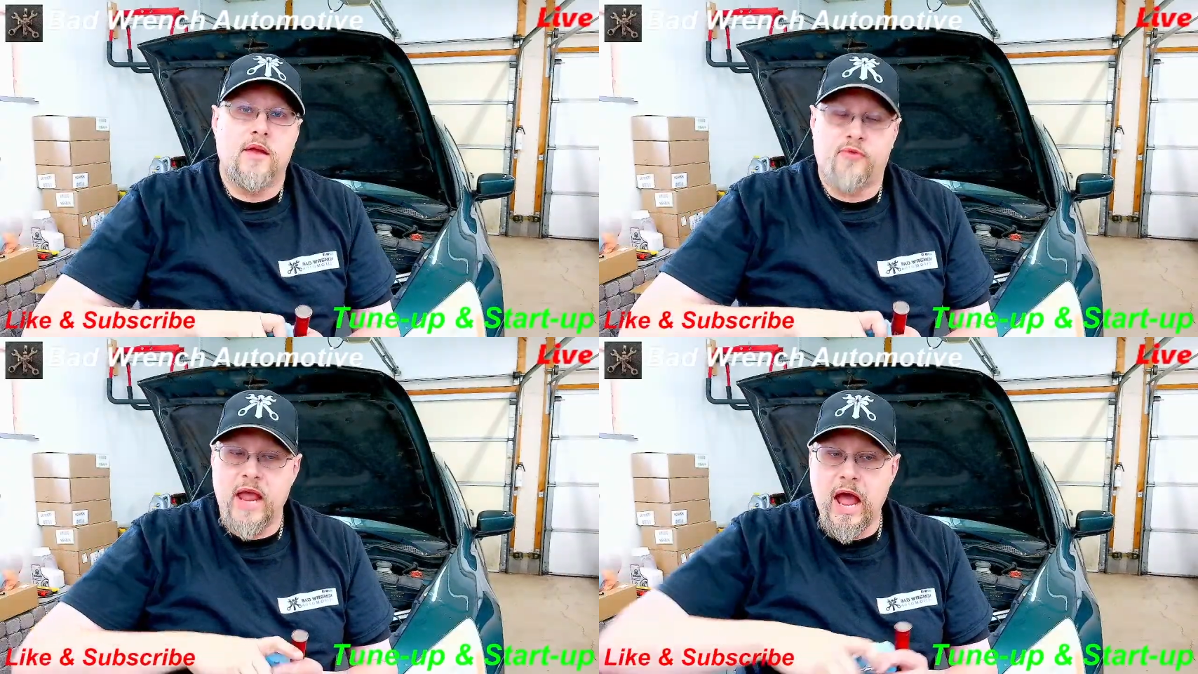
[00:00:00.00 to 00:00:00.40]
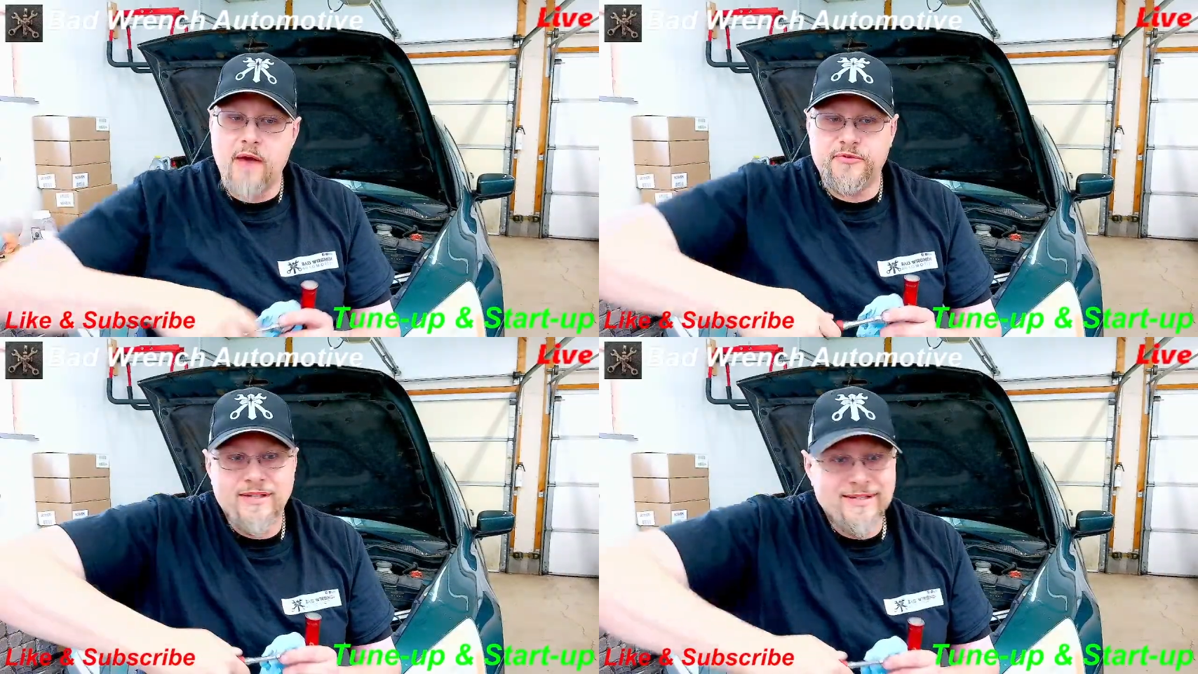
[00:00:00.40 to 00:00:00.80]
If we
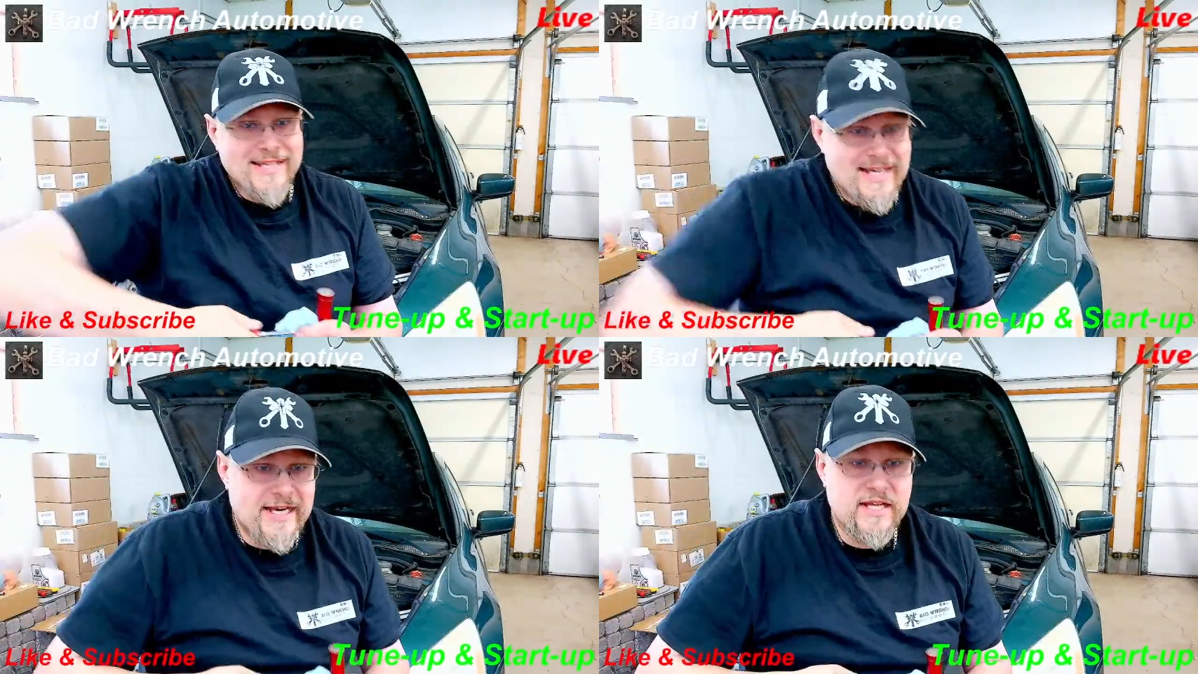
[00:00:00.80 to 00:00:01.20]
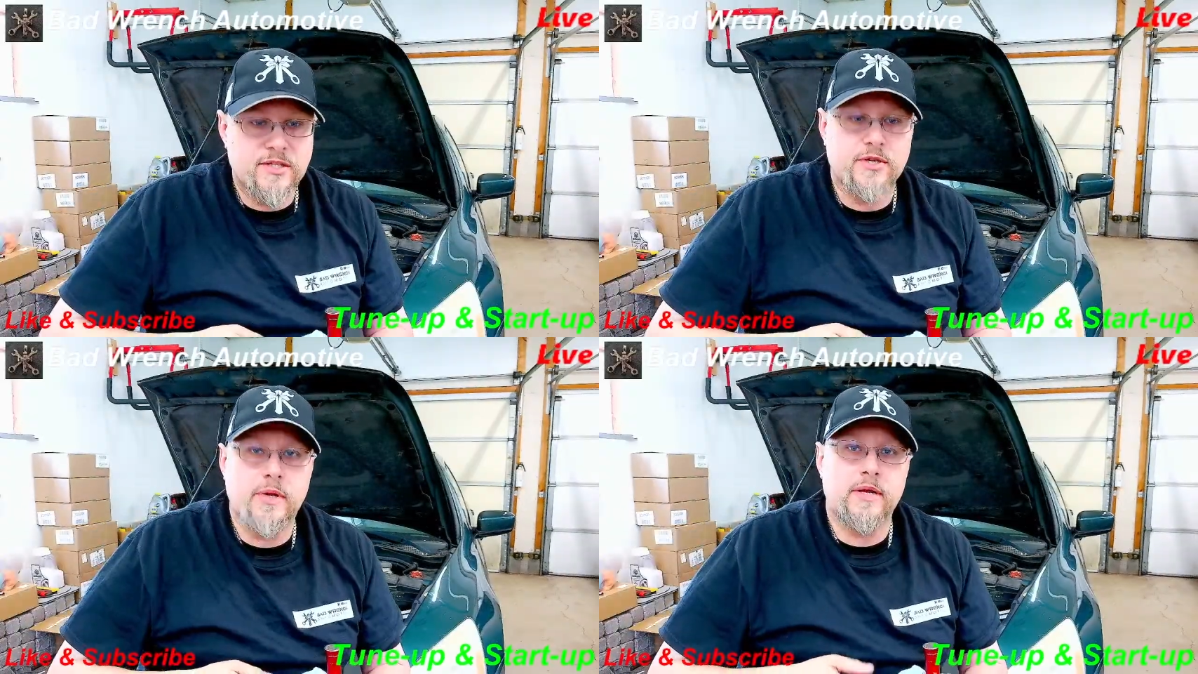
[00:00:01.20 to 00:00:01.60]
have to lean
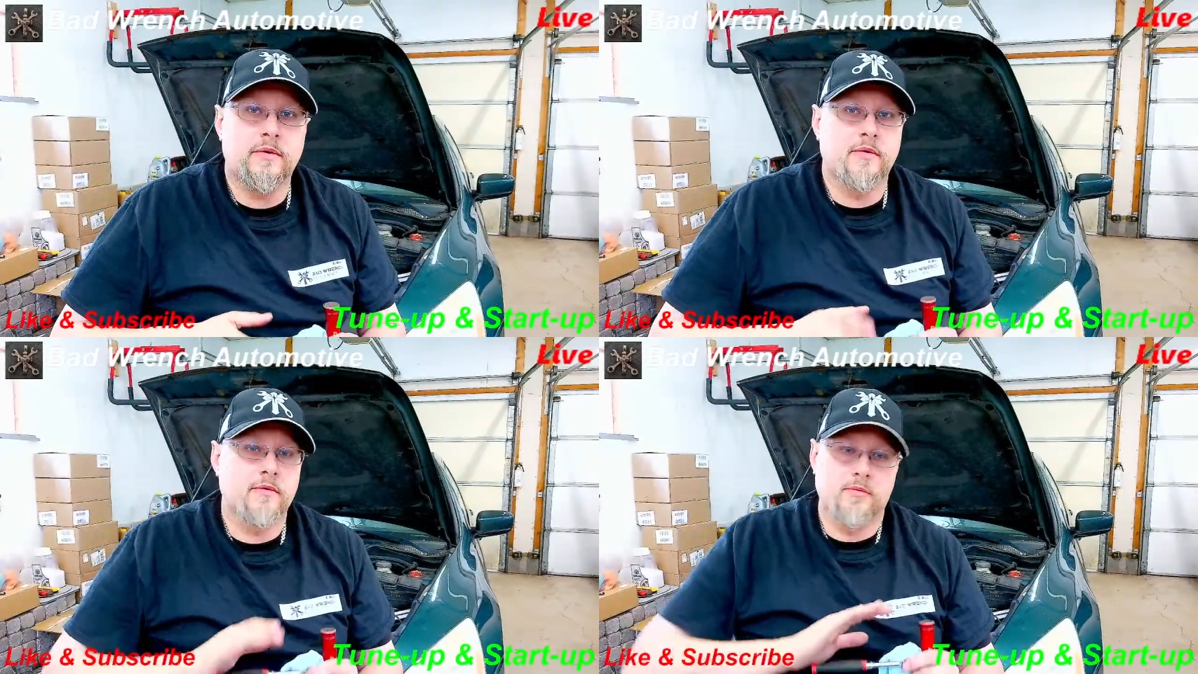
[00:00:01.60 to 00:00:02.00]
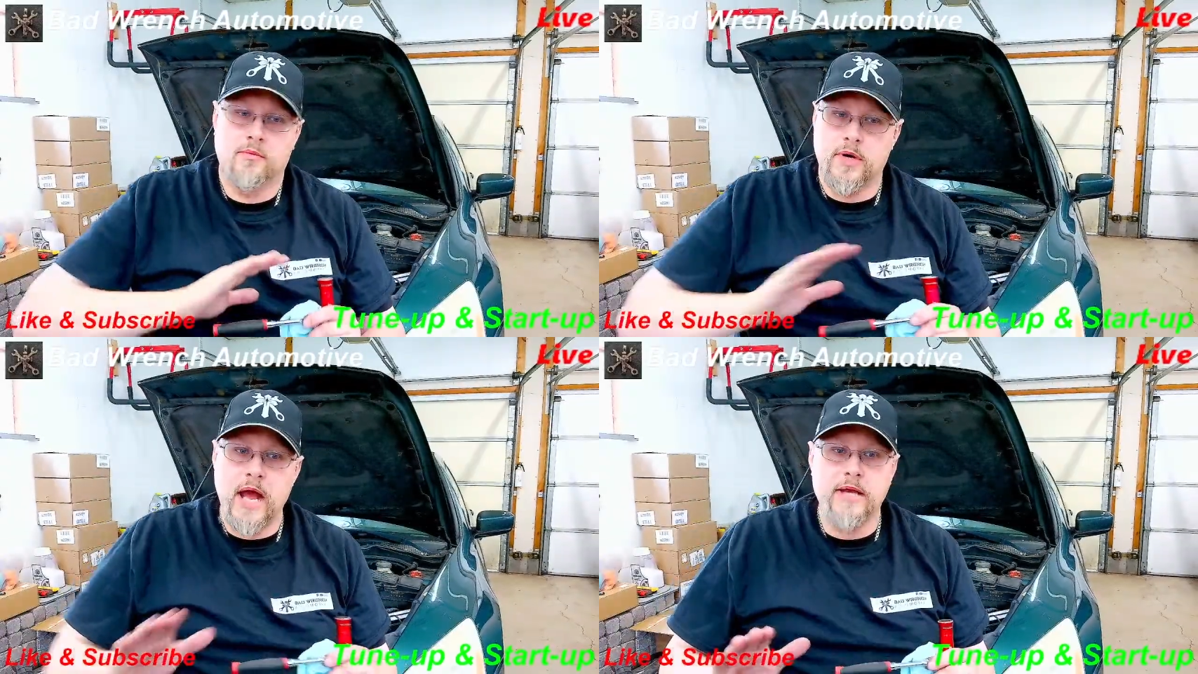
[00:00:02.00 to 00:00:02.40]
into it,
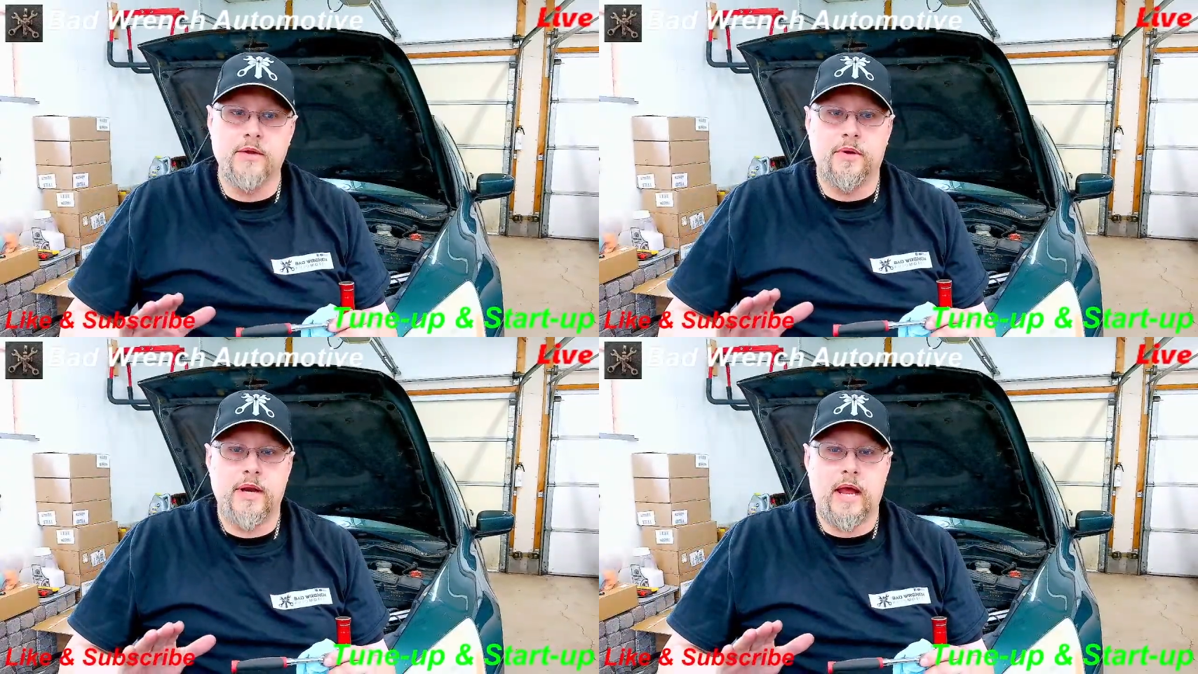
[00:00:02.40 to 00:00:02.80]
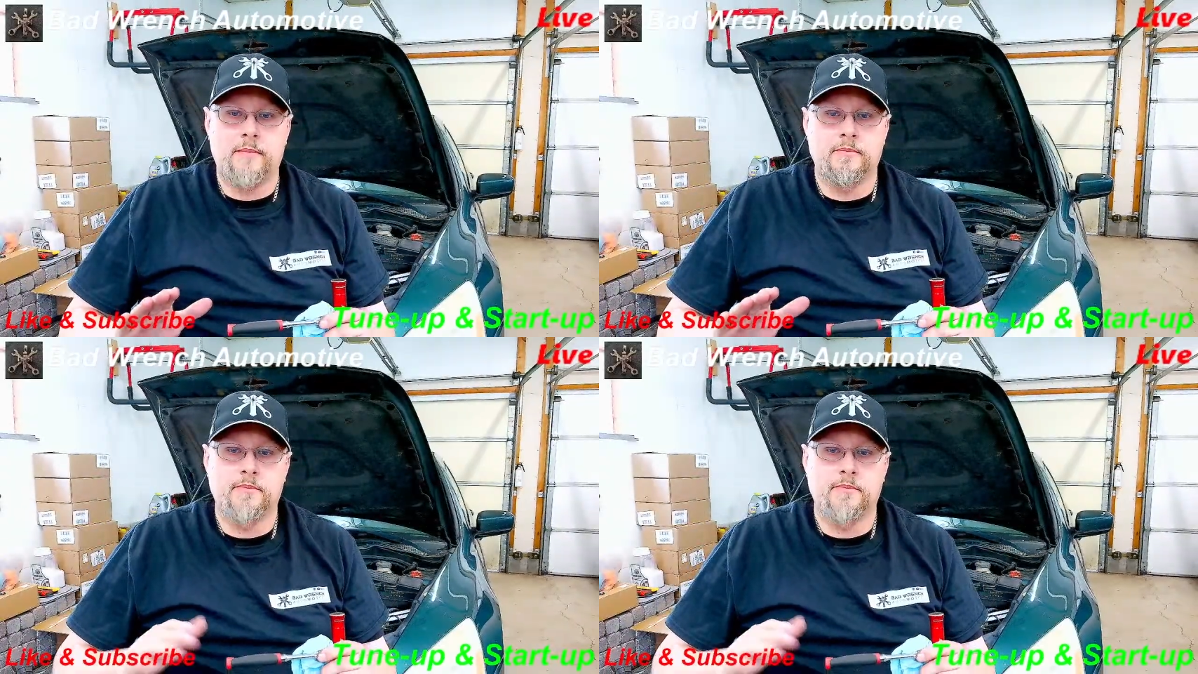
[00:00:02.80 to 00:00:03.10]
we're not doing that.